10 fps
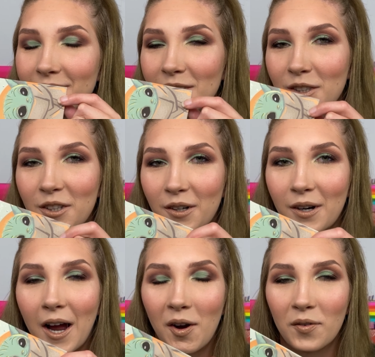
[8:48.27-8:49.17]
little
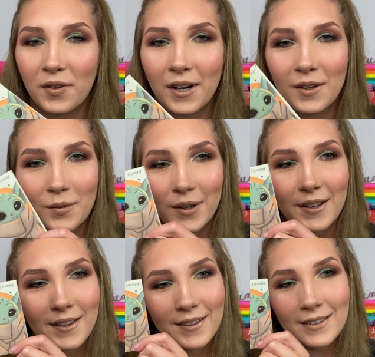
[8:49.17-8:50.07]
outfit with
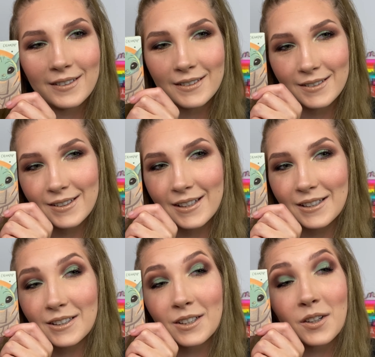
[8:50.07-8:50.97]

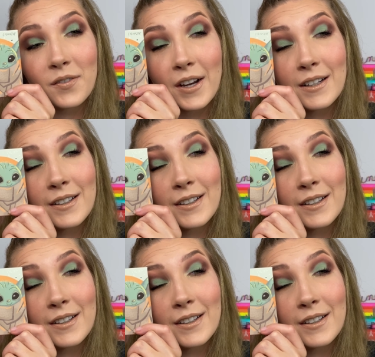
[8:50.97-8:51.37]
this little face.